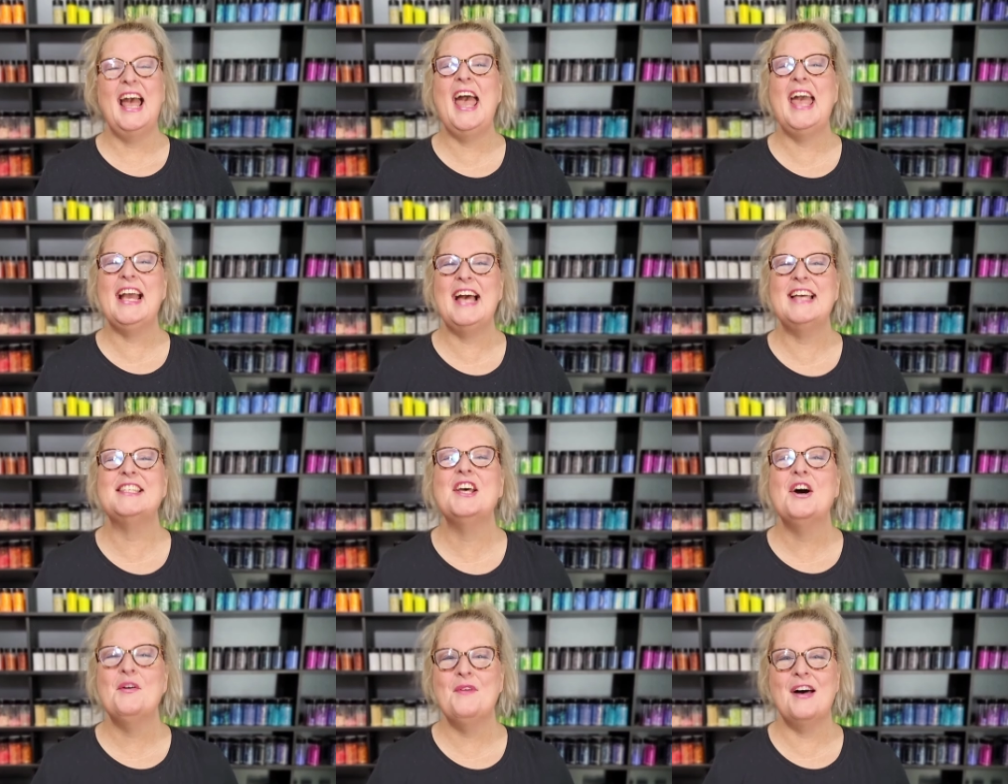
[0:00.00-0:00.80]
Hey guys,
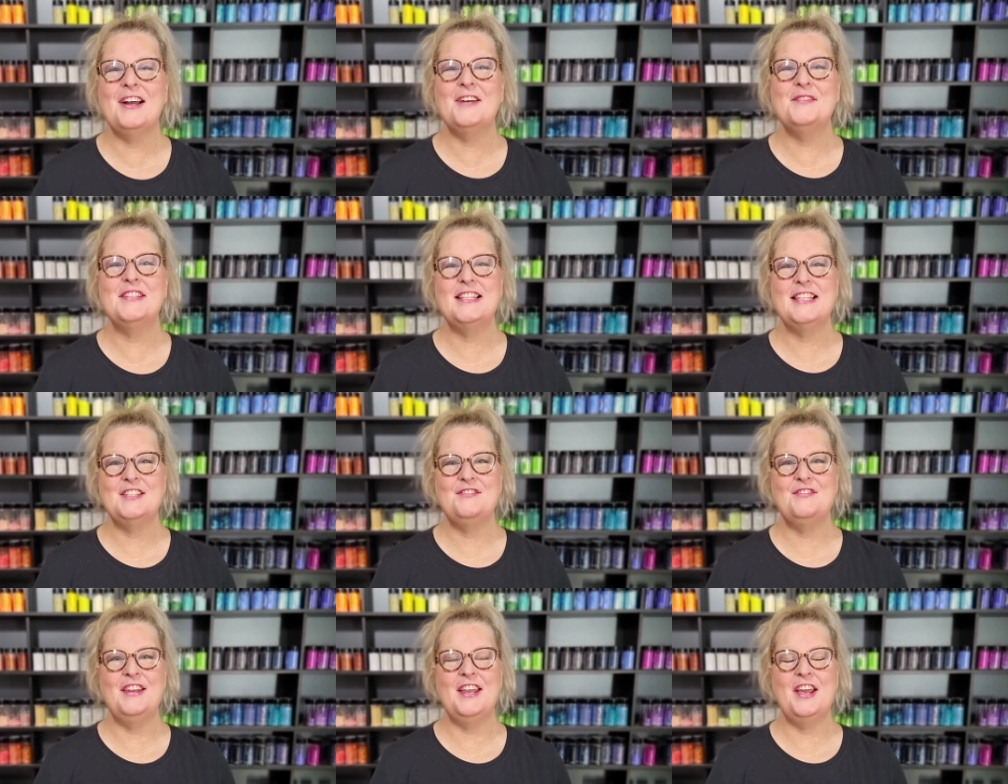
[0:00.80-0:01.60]
welcome to
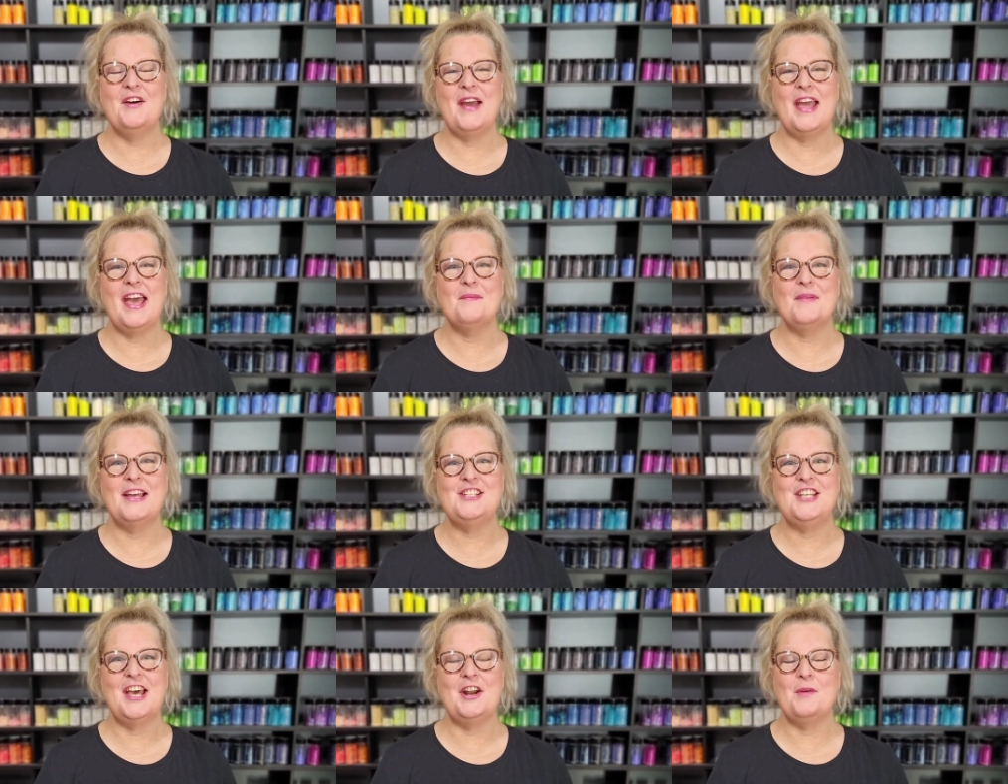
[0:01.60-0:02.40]
this video and my
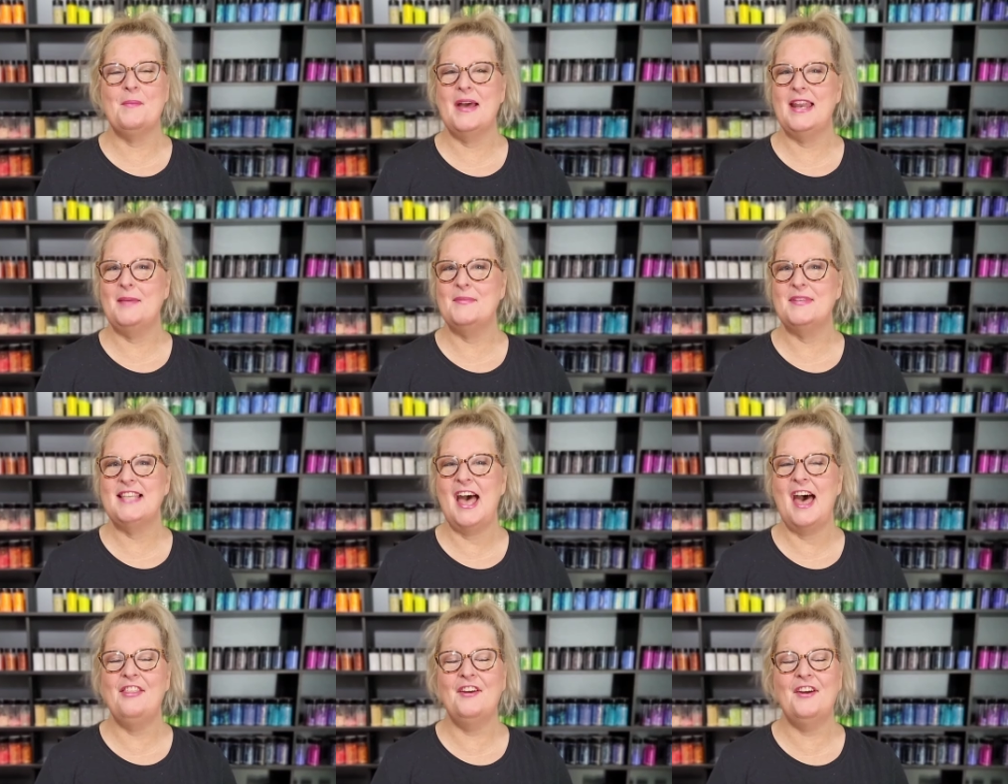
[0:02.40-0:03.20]
channel. My name is
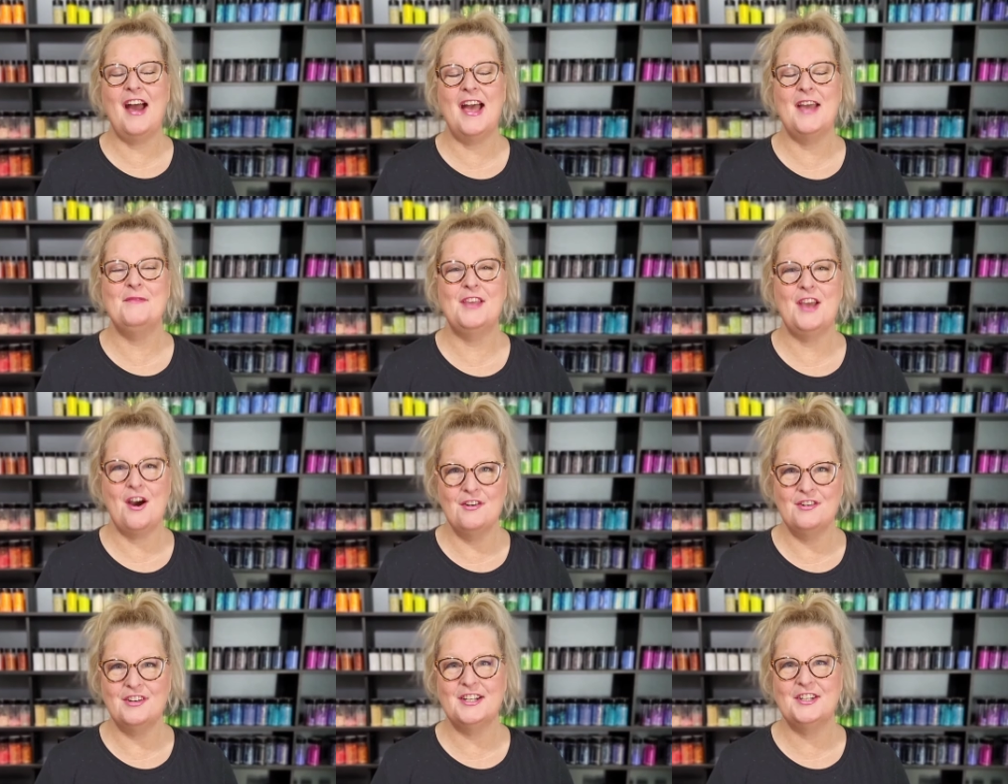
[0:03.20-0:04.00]
Heather. I am the
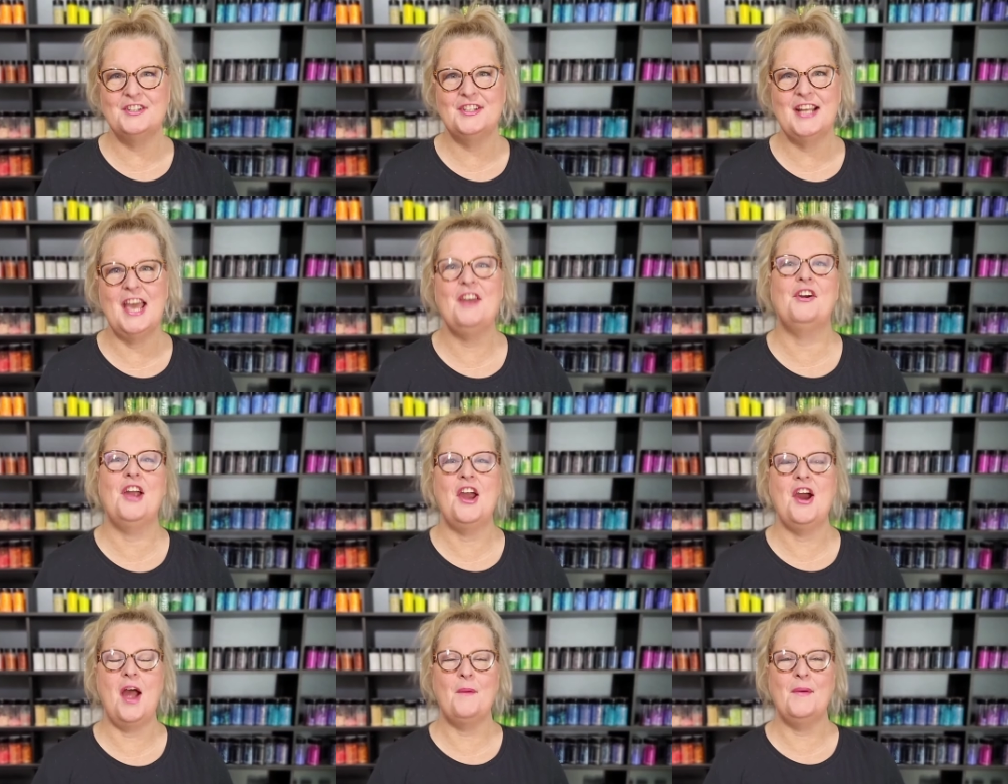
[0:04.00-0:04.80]
owner and creator
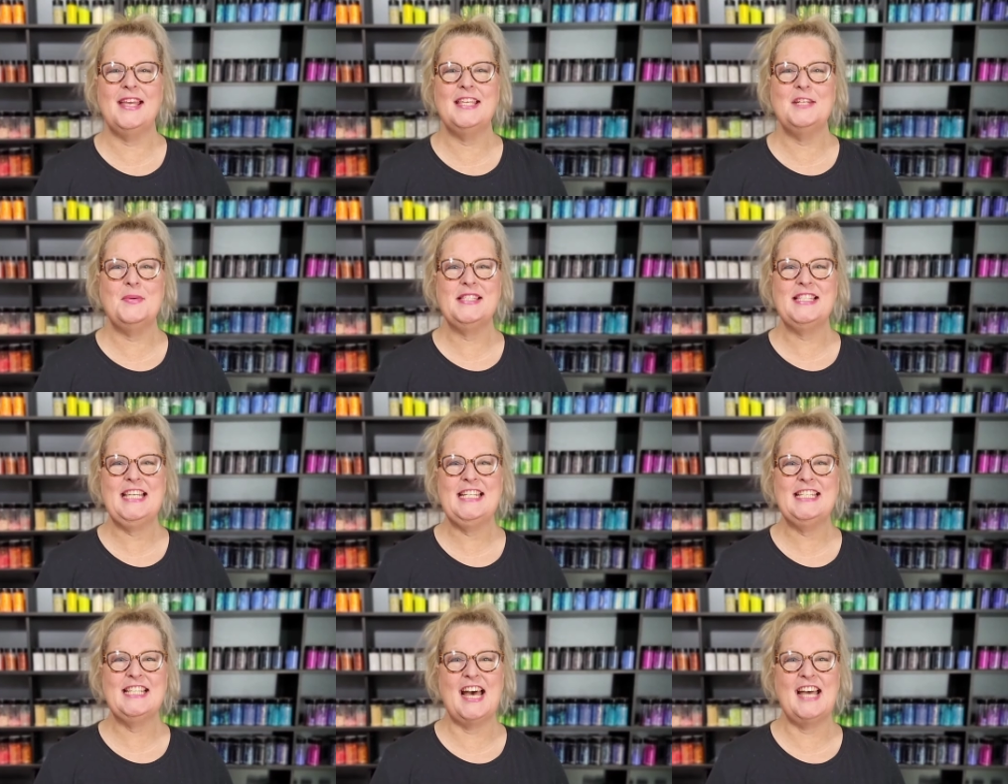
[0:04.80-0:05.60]
here at Wicked Whiskey
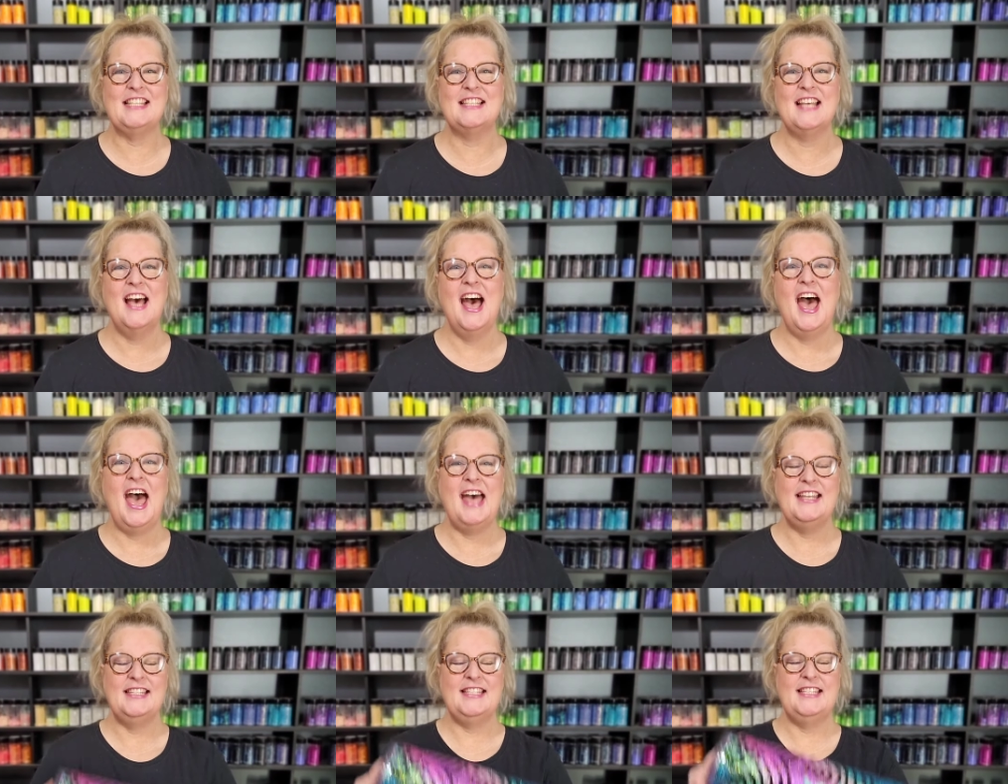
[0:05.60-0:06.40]
Designs,
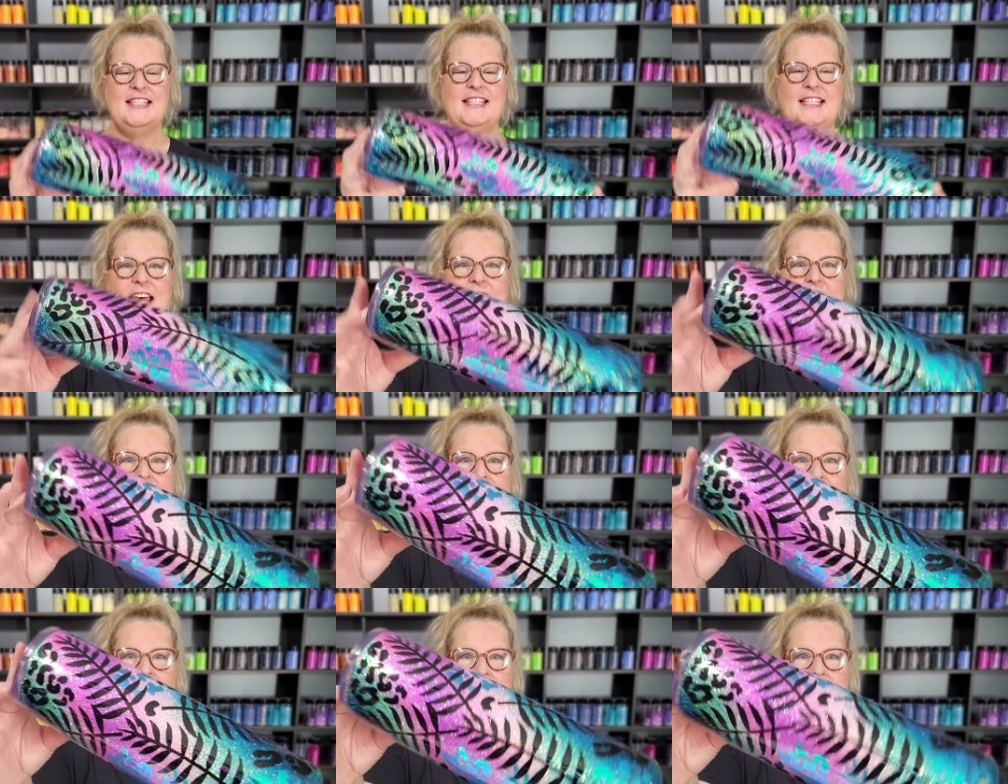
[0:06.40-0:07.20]
and
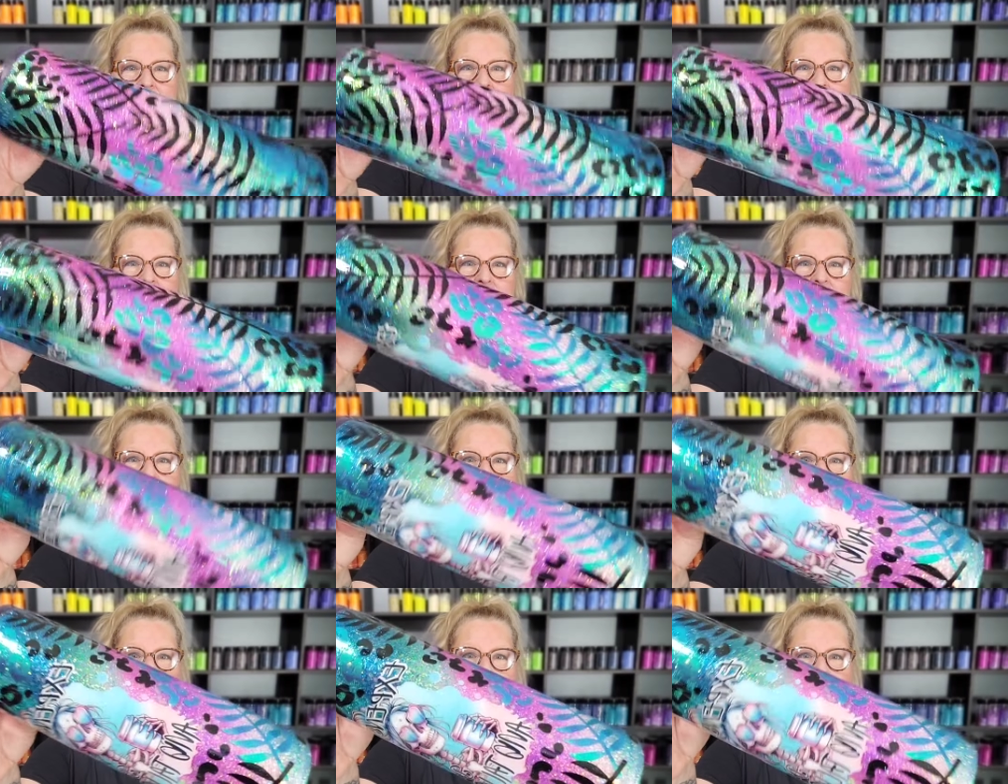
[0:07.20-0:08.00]
today it
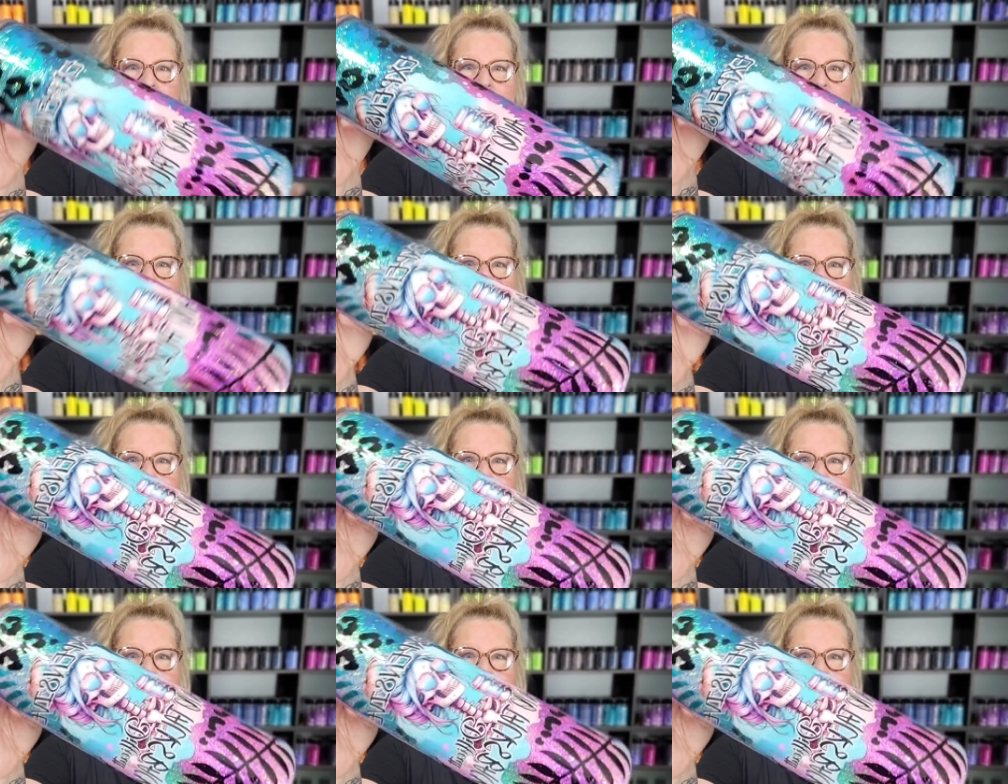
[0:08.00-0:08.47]
is all